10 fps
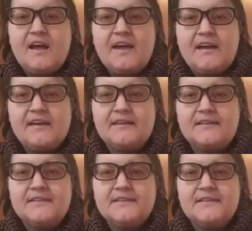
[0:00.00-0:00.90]

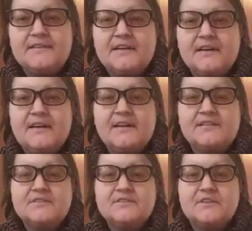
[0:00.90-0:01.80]
and I
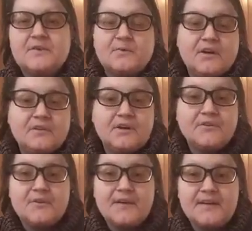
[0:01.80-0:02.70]
just thought, well, I'll
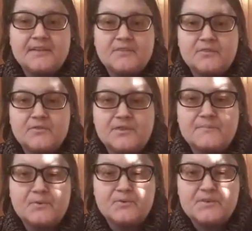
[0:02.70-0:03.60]
go ahead and do it and
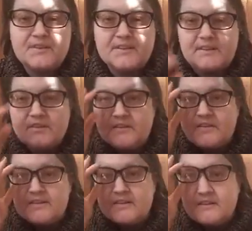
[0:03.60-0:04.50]
post it here
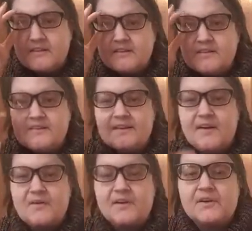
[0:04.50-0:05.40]
and see
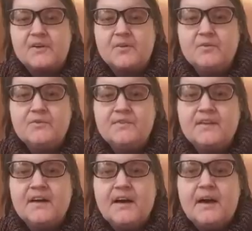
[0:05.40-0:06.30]
how it goes.
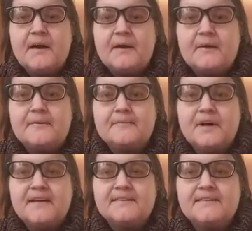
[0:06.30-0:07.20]

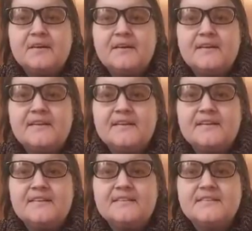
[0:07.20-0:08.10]
I saw
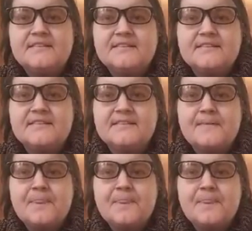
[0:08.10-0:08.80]
this